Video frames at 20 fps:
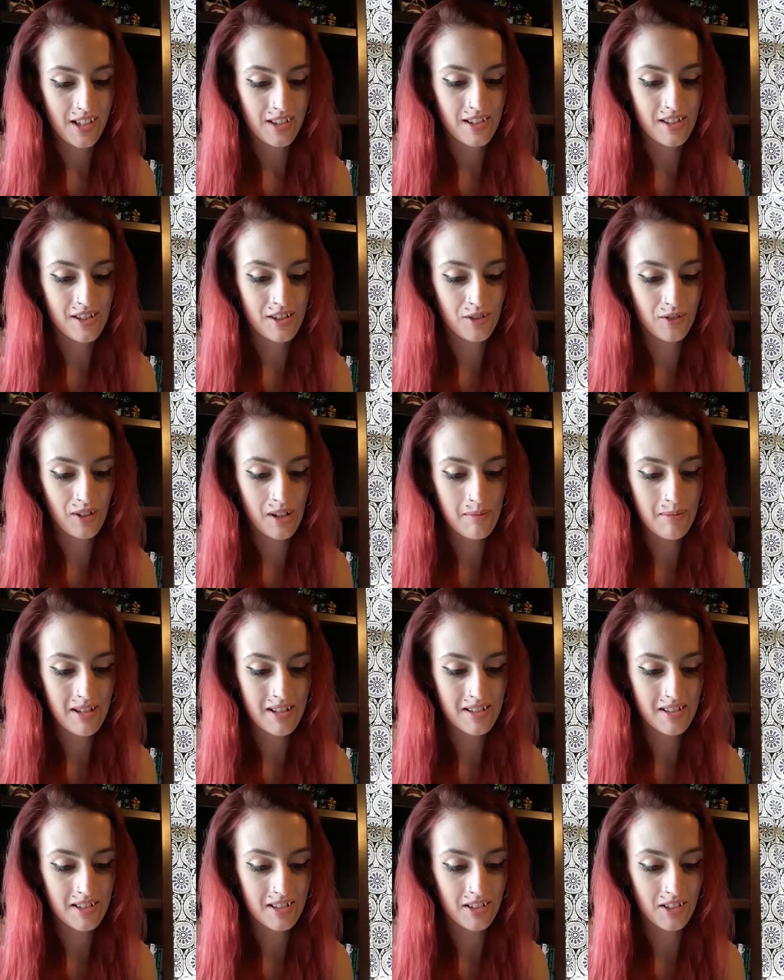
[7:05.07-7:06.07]
The
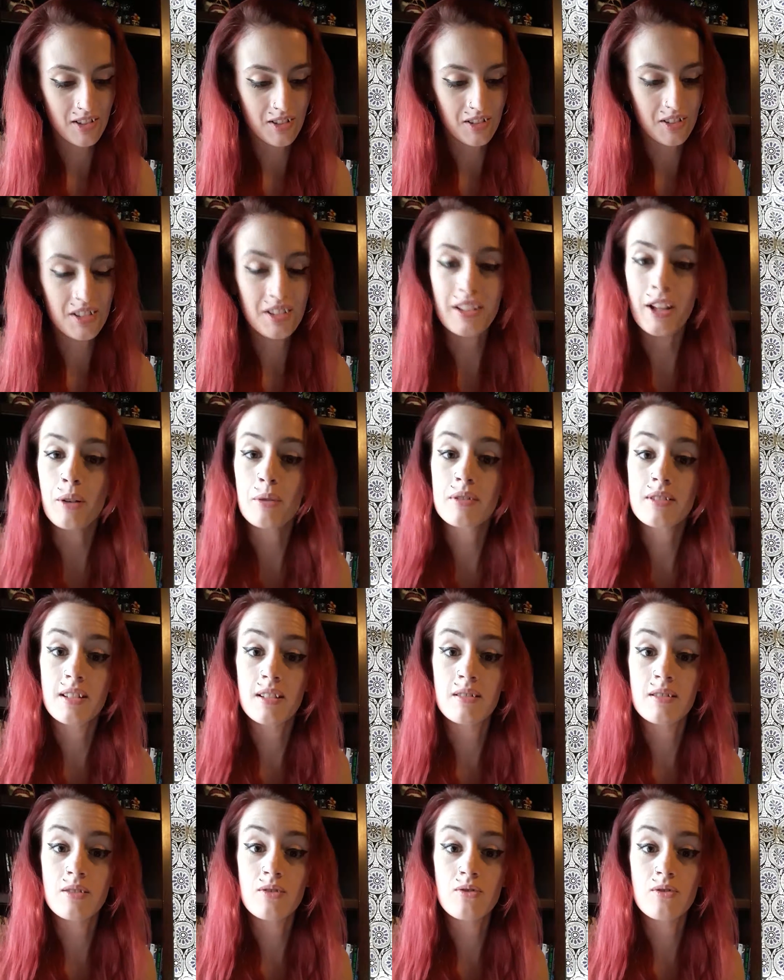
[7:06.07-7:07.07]
Screaming Skull, that one
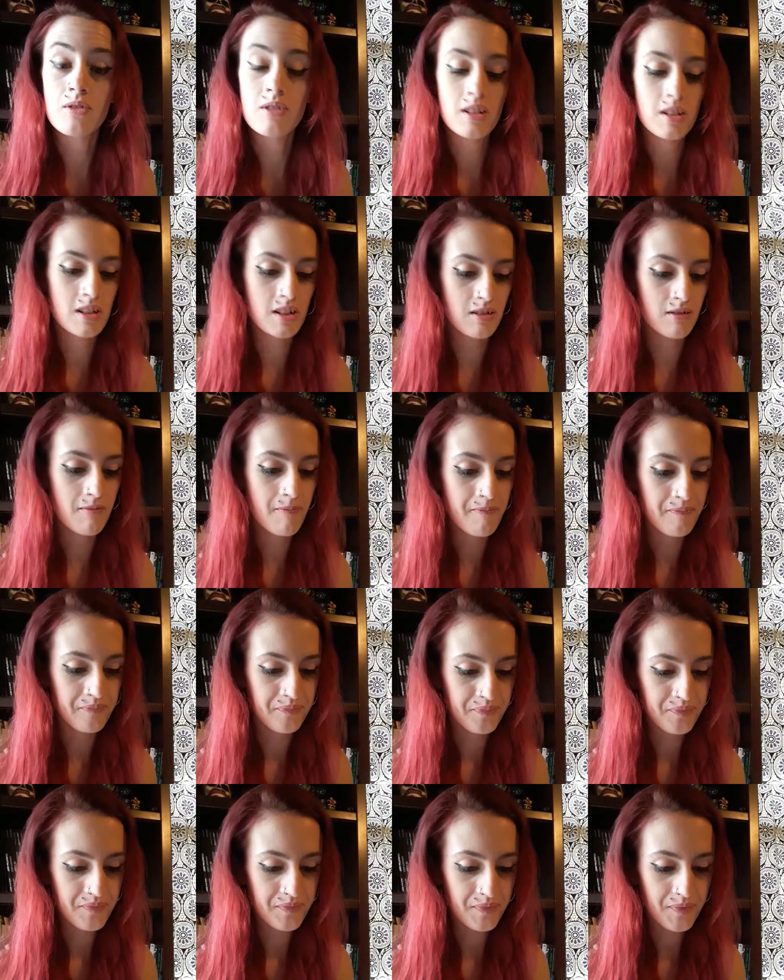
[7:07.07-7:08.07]
sounds interesting too,
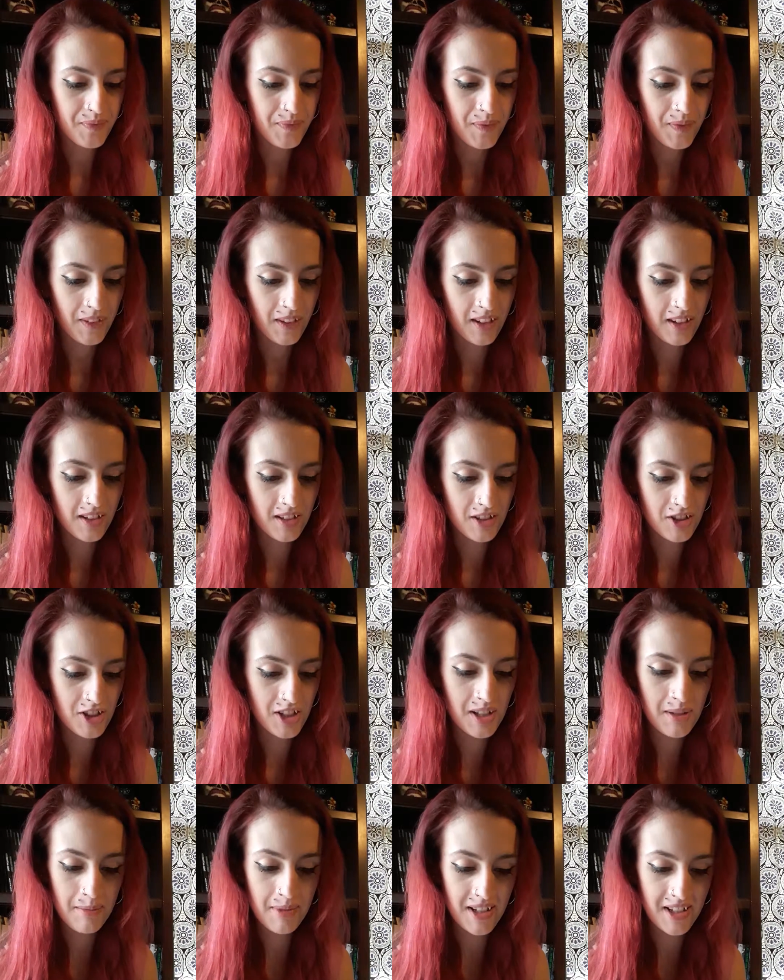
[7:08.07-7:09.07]

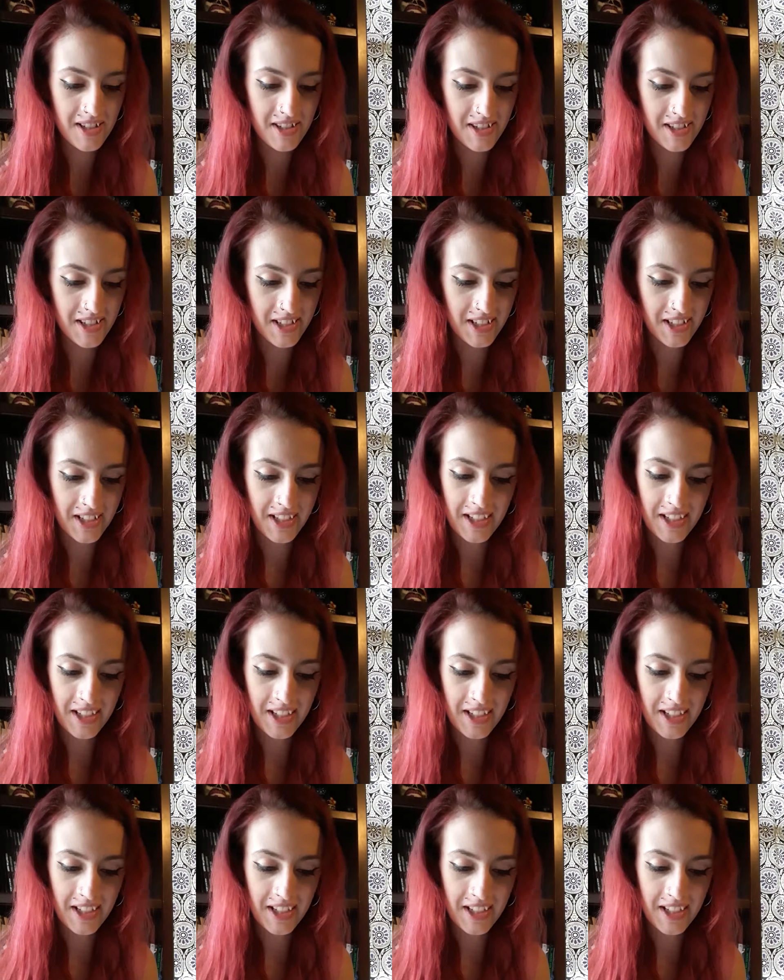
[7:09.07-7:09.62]
She Beast,